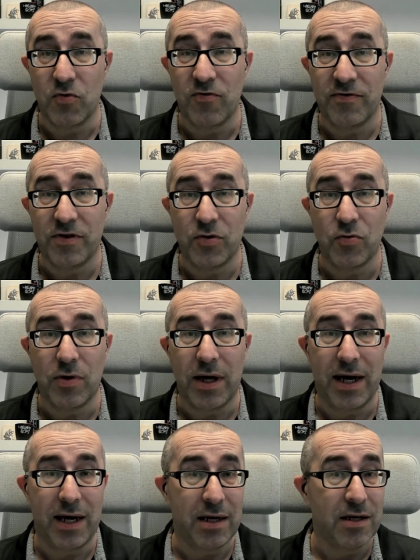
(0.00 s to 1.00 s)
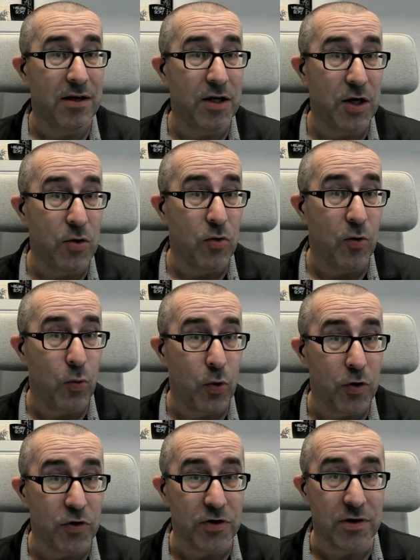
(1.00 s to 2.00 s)
move to a newer
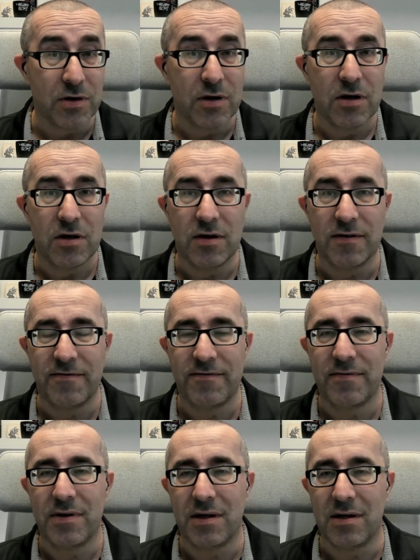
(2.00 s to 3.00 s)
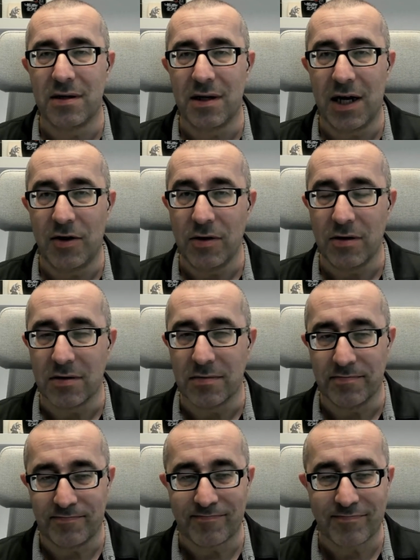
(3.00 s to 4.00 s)
version of Outlook.